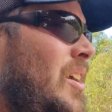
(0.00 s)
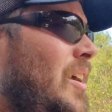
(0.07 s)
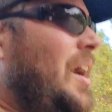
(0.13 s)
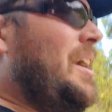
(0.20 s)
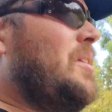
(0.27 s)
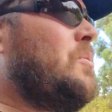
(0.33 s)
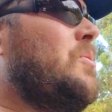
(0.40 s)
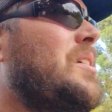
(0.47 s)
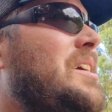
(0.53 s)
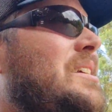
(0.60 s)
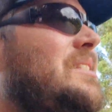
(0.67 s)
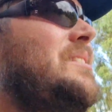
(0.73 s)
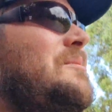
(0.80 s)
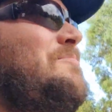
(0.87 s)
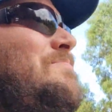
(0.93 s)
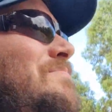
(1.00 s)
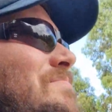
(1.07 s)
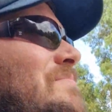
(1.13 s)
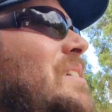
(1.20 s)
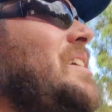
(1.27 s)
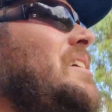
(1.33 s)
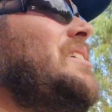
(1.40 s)
I had all these
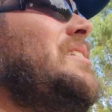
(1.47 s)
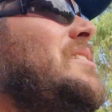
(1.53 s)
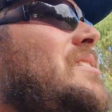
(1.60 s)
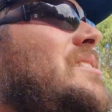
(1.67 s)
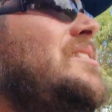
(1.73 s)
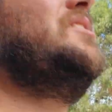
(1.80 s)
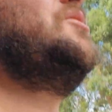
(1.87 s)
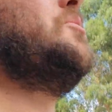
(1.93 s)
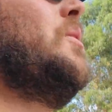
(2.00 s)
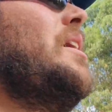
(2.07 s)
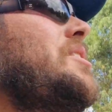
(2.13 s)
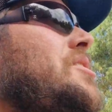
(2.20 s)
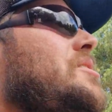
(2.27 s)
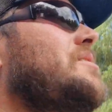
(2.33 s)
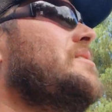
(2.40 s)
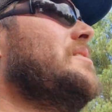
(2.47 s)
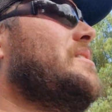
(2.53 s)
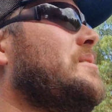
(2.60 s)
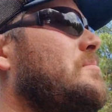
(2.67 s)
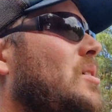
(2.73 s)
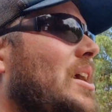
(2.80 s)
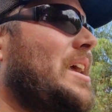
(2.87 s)

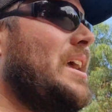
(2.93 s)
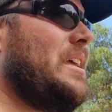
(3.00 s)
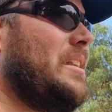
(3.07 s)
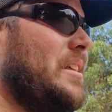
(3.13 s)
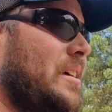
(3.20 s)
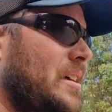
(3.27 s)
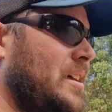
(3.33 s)
situations in my head